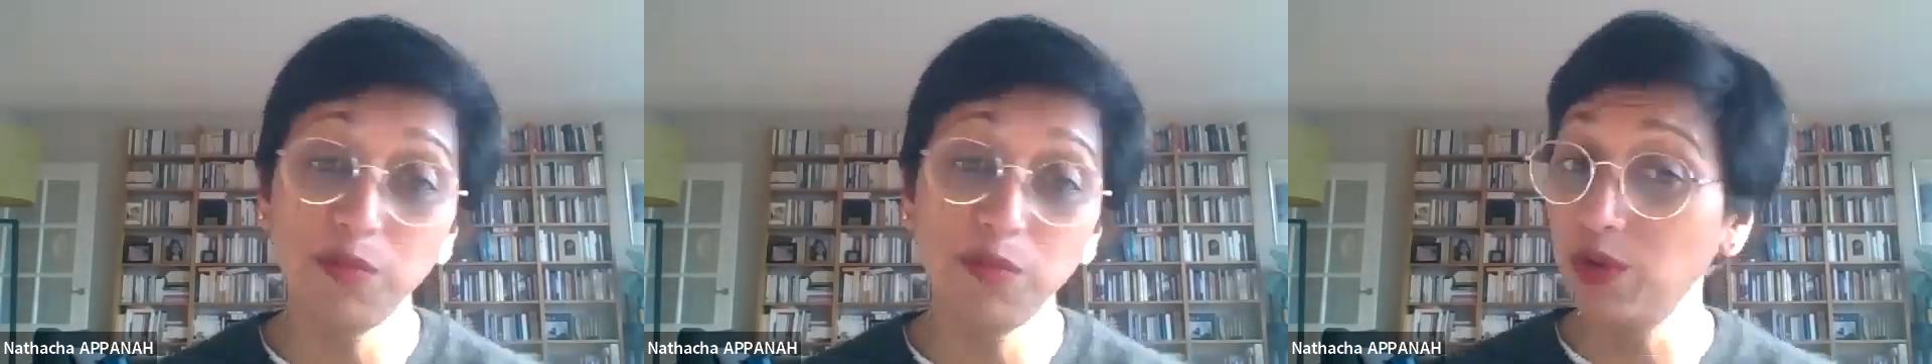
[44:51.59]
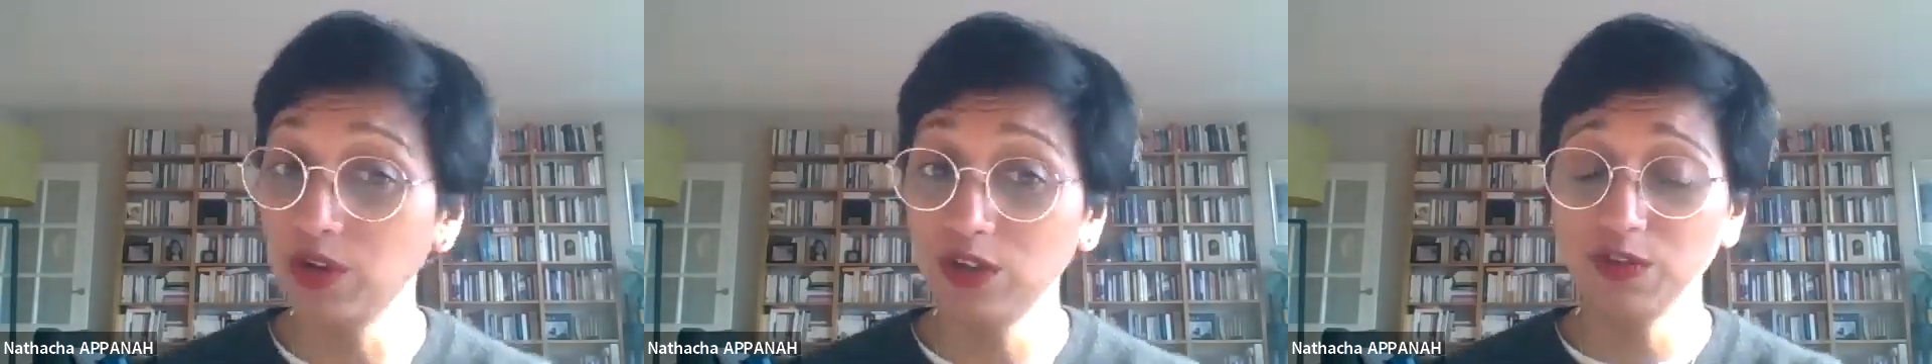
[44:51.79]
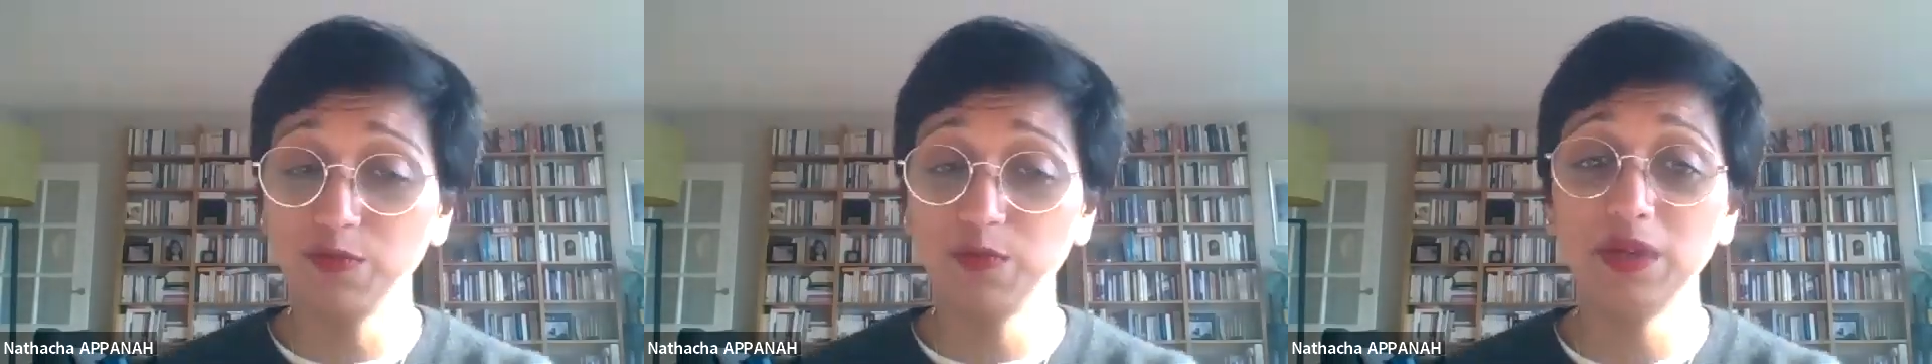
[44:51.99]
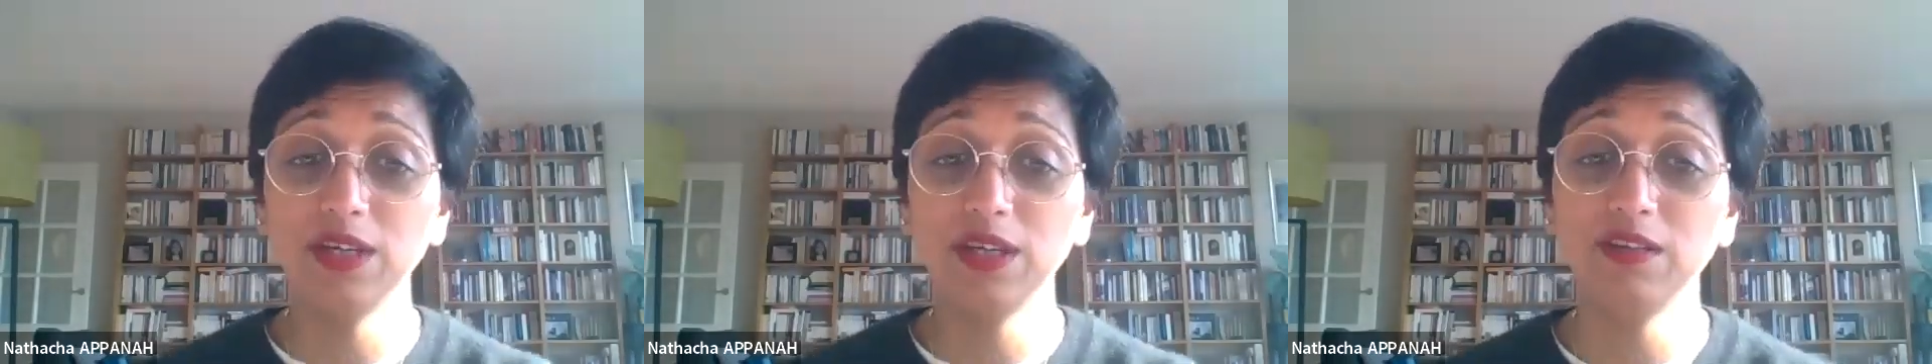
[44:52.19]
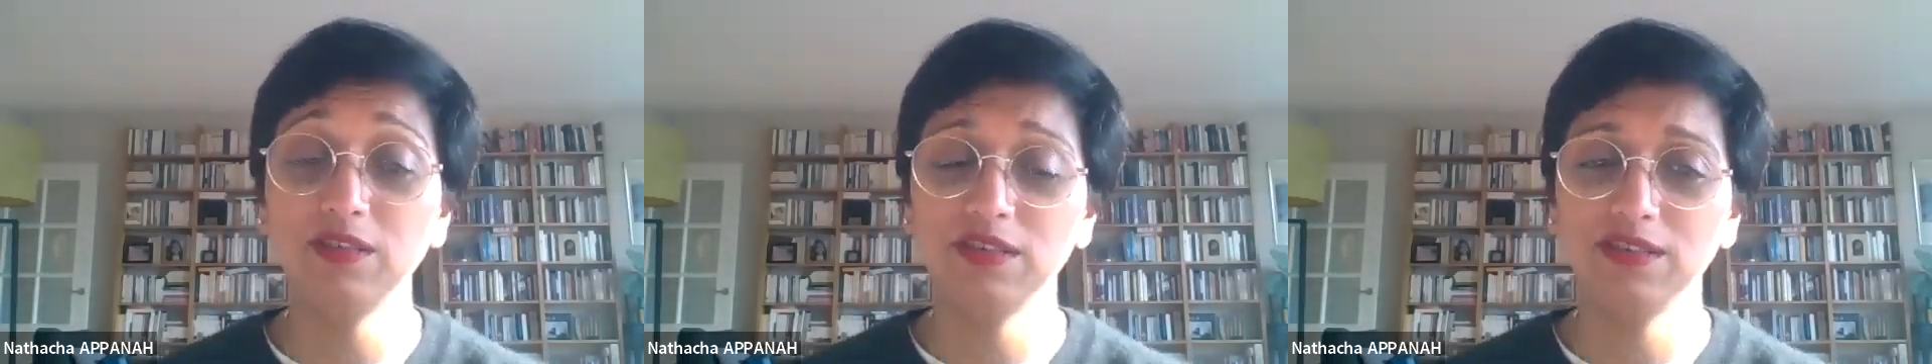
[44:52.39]
bird of
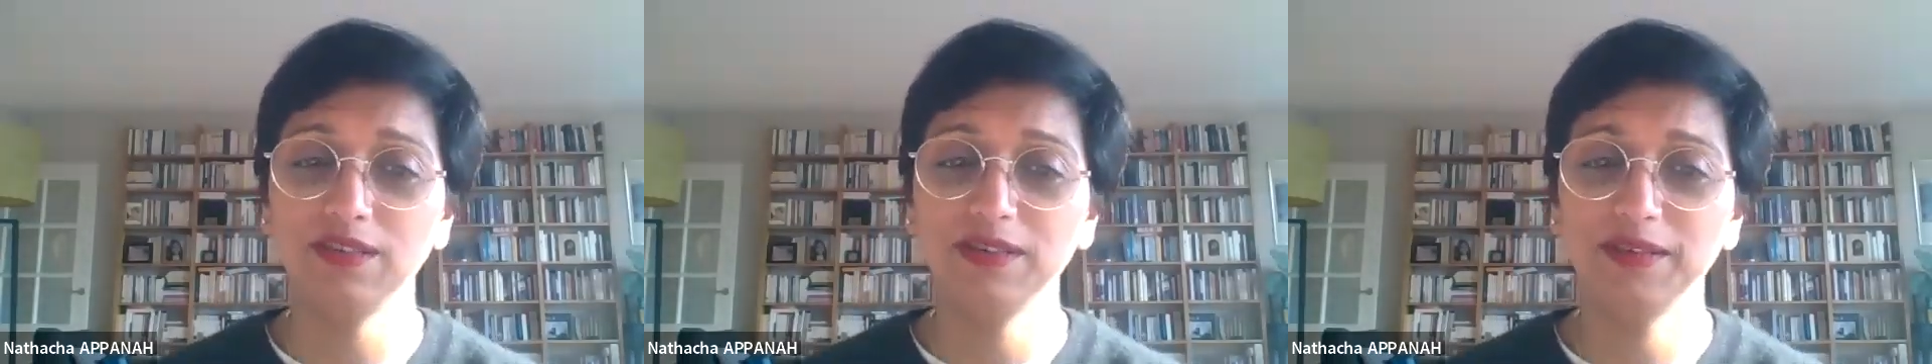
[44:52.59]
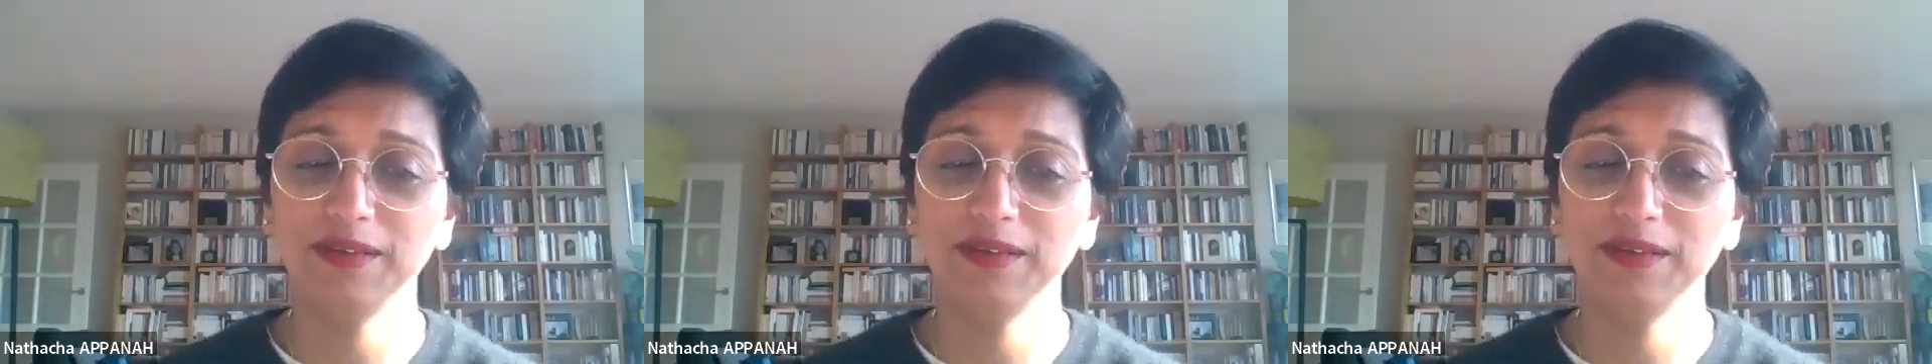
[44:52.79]
peace.